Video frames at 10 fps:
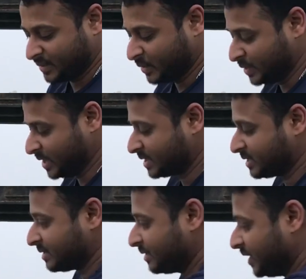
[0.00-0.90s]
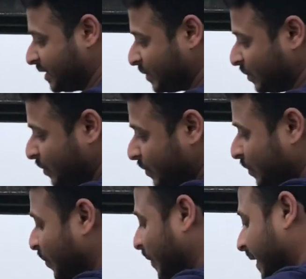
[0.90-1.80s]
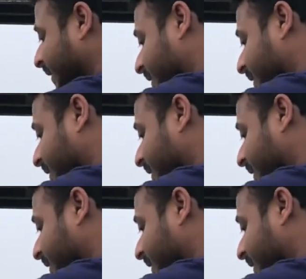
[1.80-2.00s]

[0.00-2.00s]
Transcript: You just need to do like